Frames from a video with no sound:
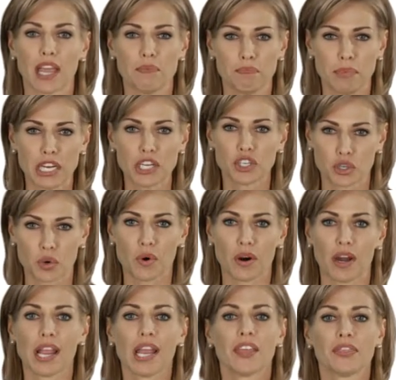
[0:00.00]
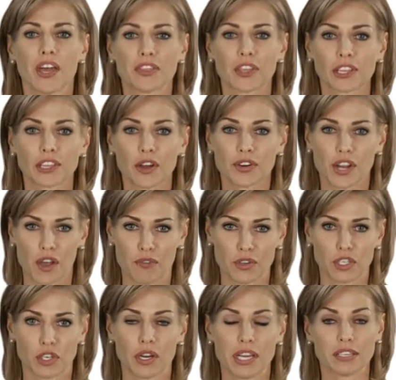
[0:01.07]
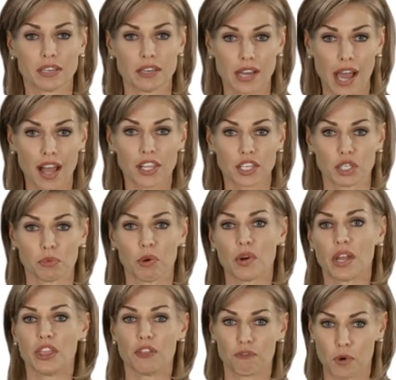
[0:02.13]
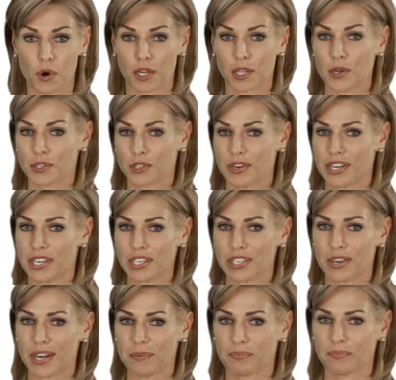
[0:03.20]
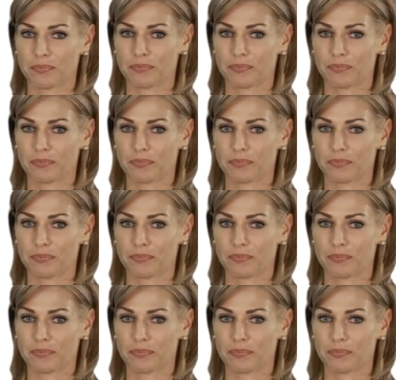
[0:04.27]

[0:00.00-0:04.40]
and be sure that the loan officer is knowledgeable in the foreclosure industry.